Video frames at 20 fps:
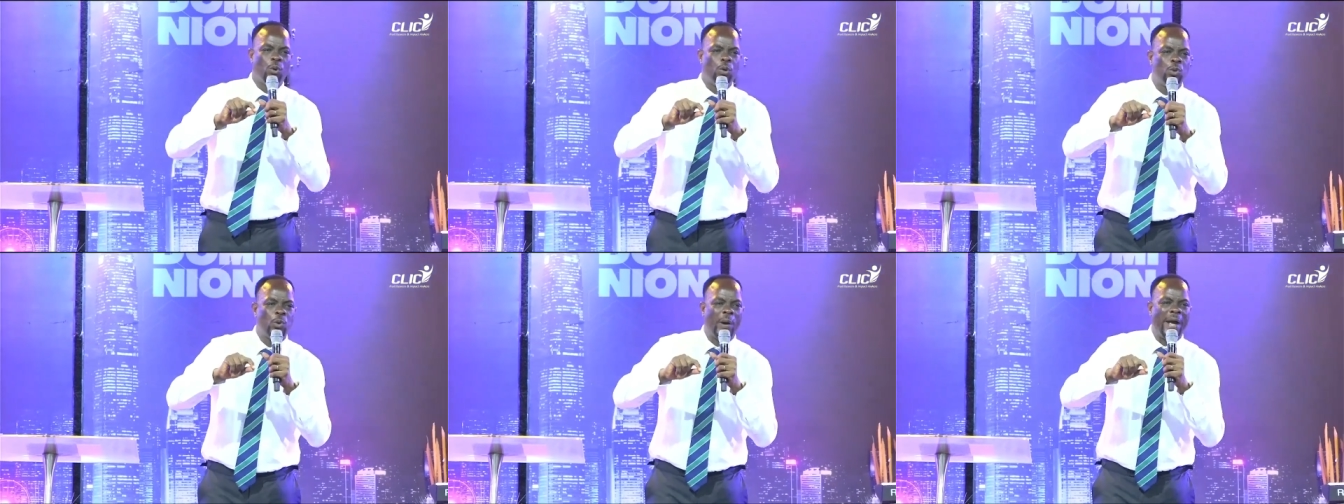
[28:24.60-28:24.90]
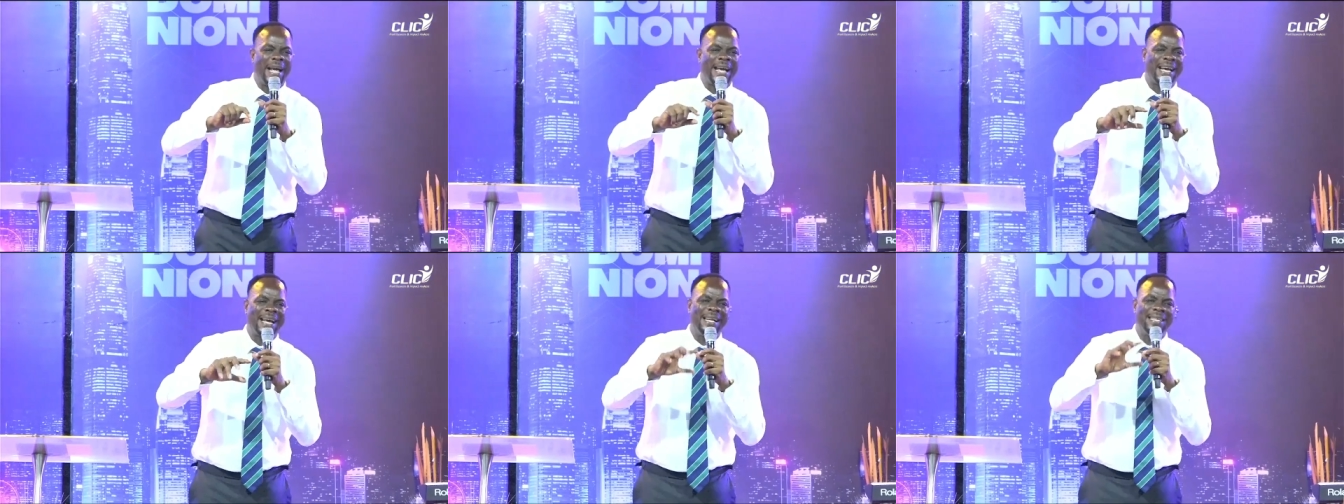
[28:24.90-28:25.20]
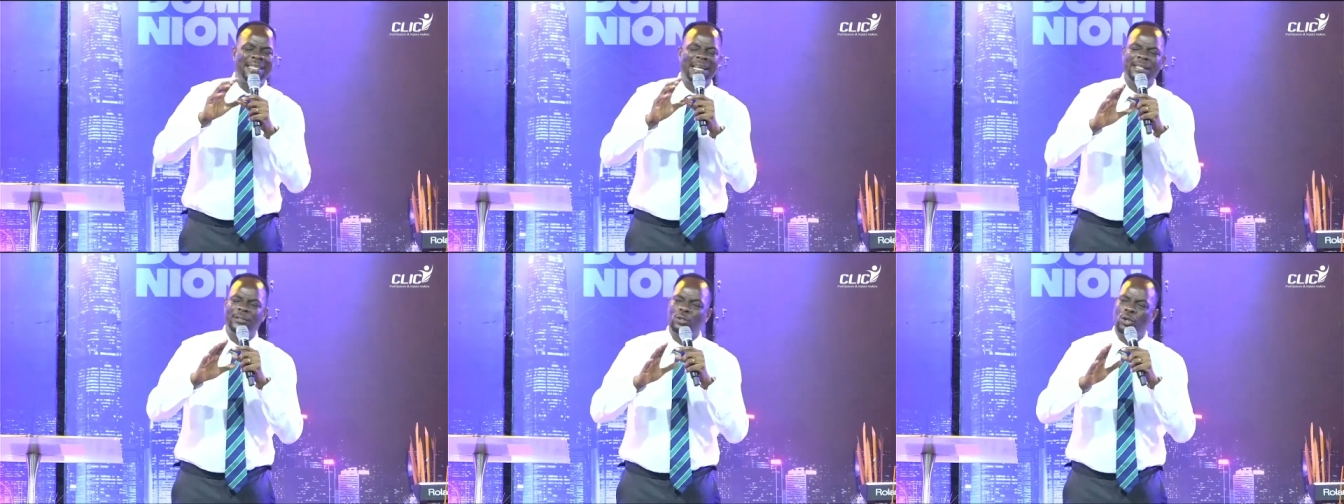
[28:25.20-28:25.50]

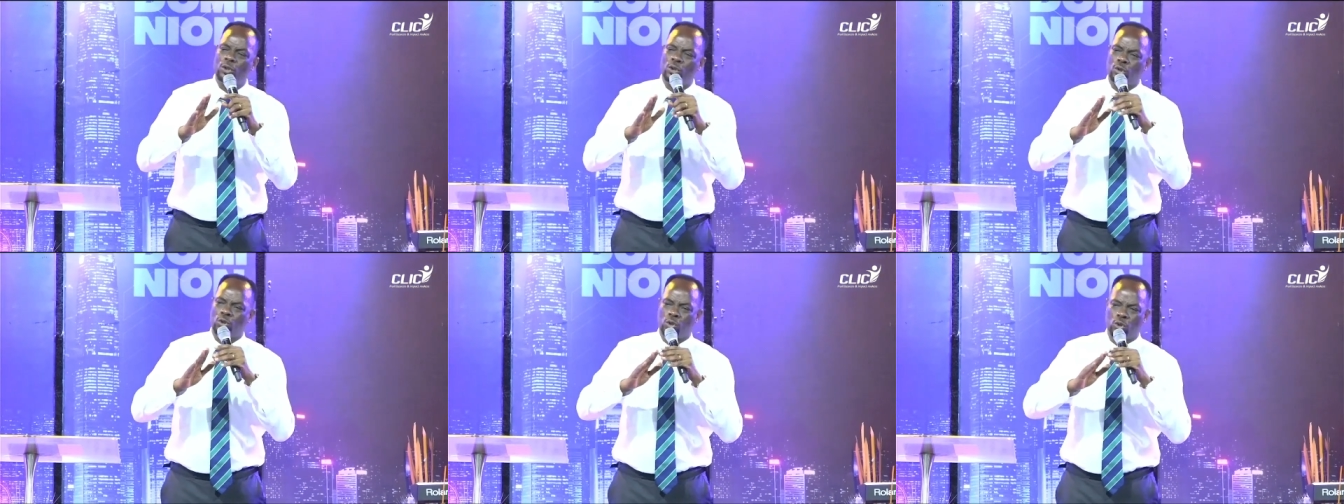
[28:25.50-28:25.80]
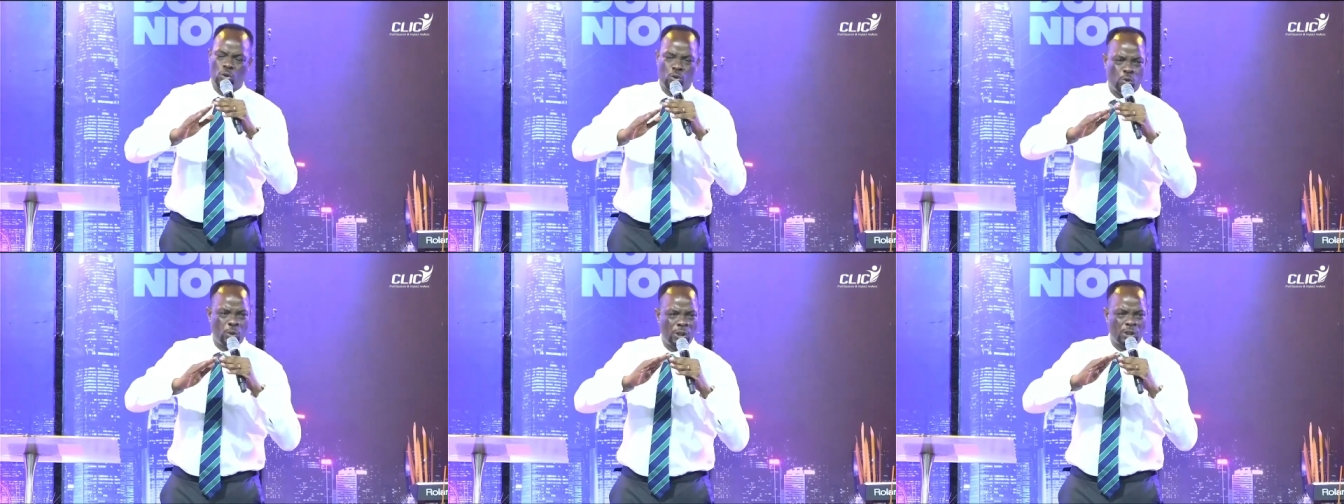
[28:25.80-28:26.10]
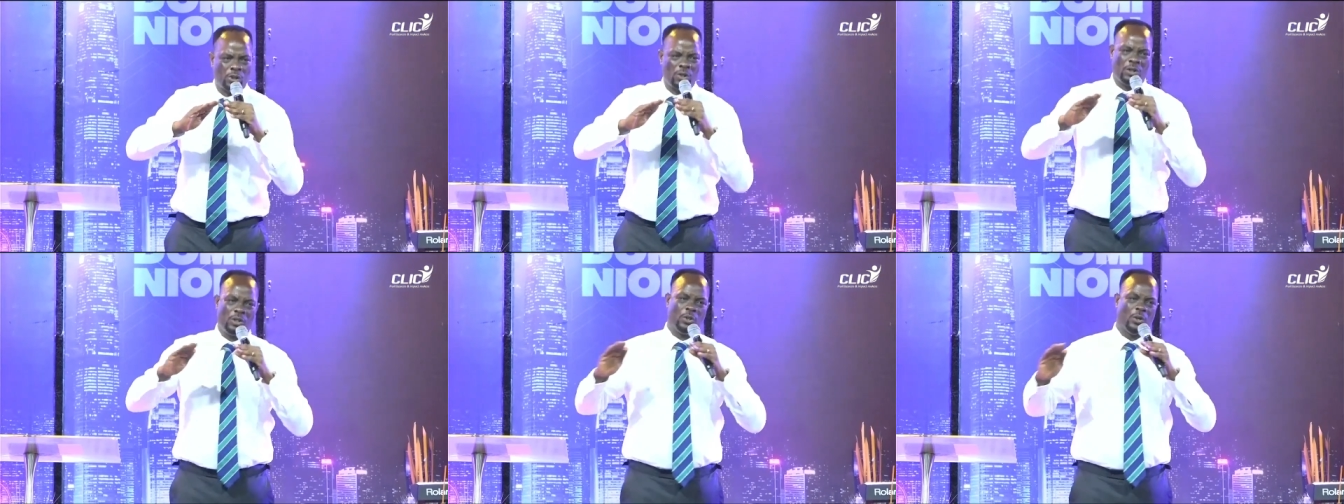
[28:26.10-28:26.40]
encounter your
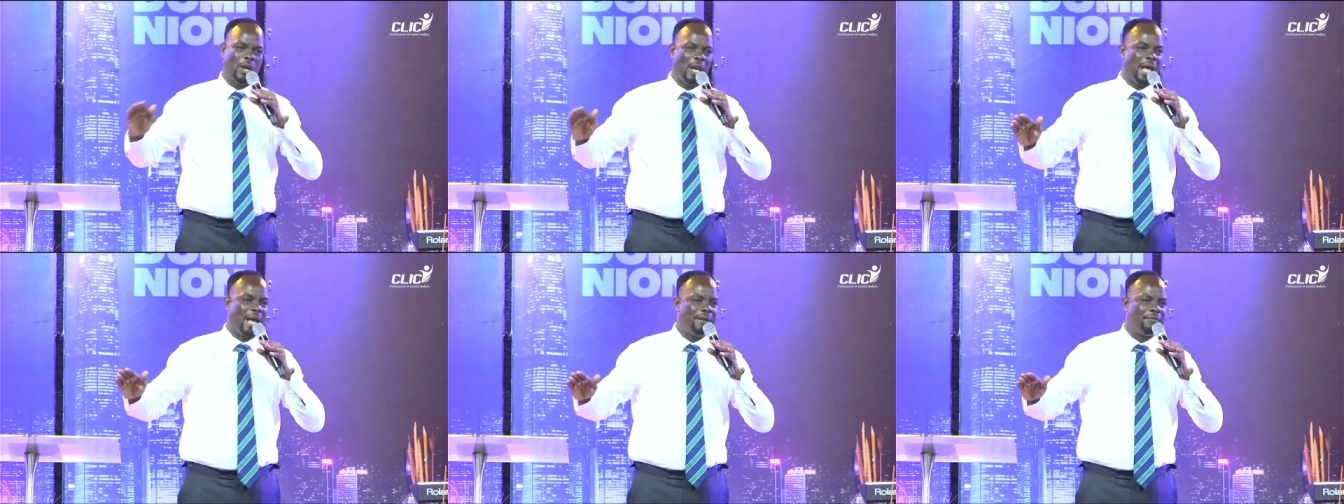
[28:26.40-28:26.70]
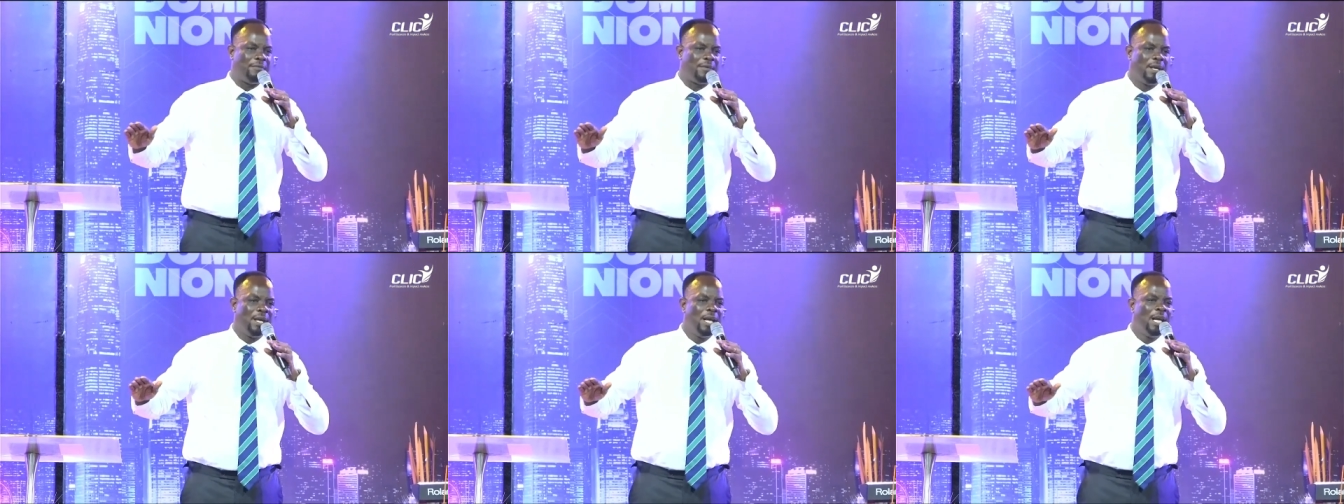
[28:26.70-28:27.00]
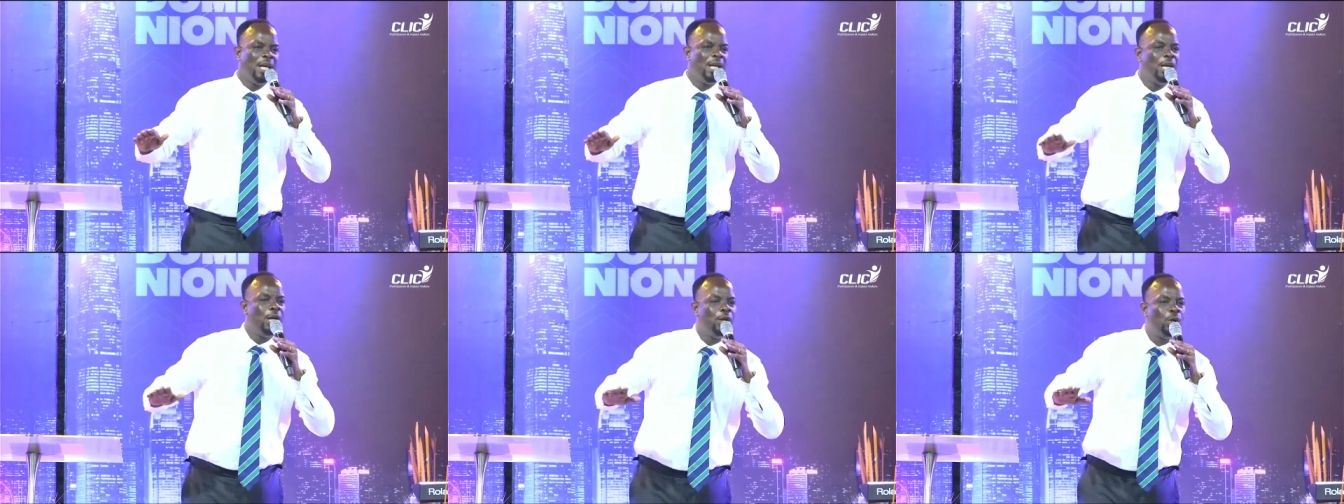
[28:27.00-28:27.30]
situation in your life?
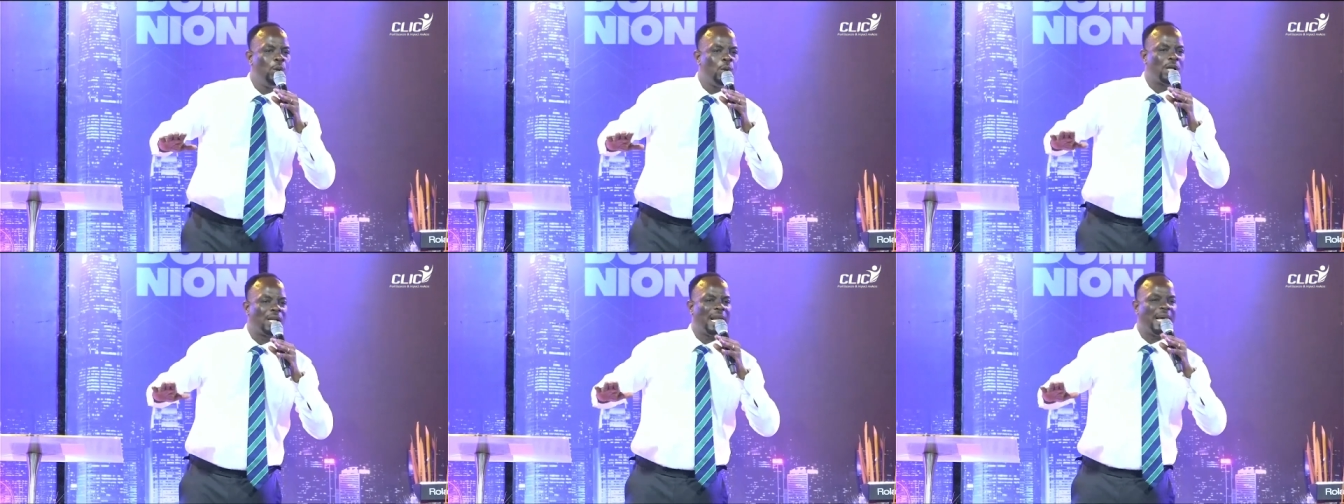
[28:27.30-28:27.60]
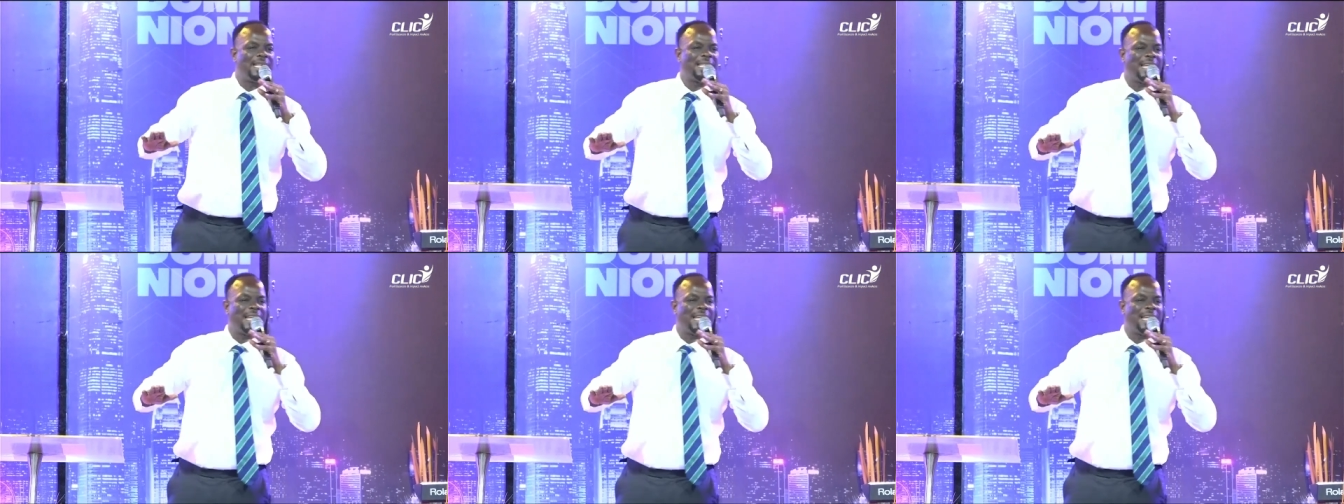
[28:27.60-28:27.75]
It look like that's